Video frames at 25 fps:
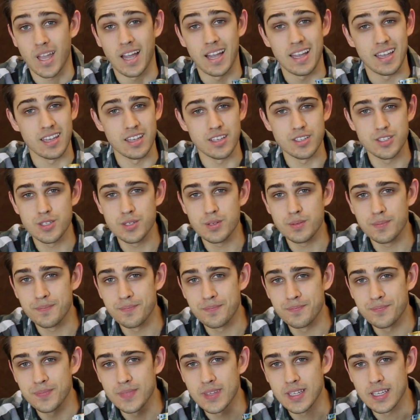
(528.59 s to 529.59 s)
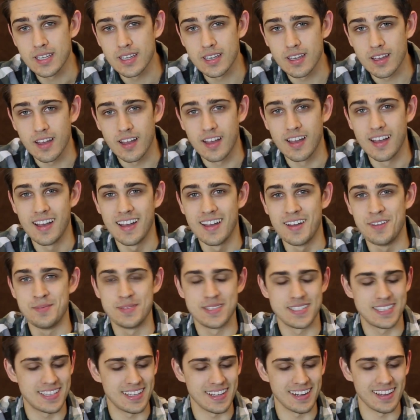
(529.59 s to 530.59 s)
I hate you. I'm
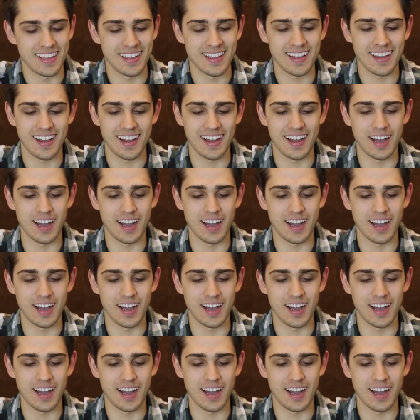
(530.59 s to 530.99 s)
just kidding.